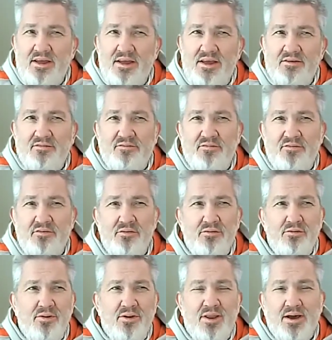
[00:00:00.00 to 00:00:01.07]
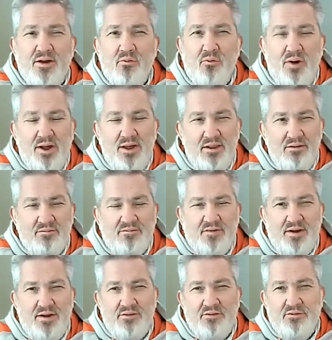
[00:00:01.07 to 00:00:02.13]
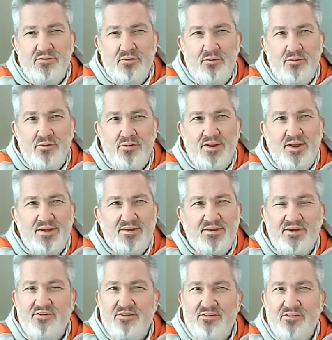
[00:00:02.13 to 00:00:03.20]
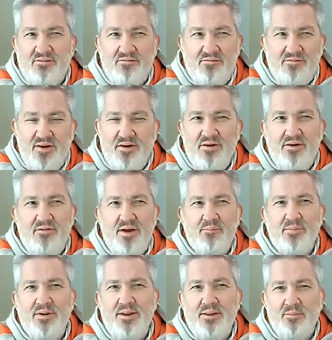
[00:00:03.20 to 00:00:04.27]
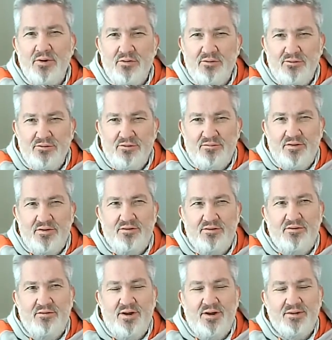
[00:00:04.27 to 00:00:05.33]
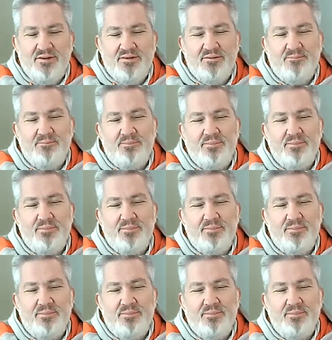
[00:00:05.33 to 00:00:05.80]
it flew like wildfire through the organization very rapidly because of those rights.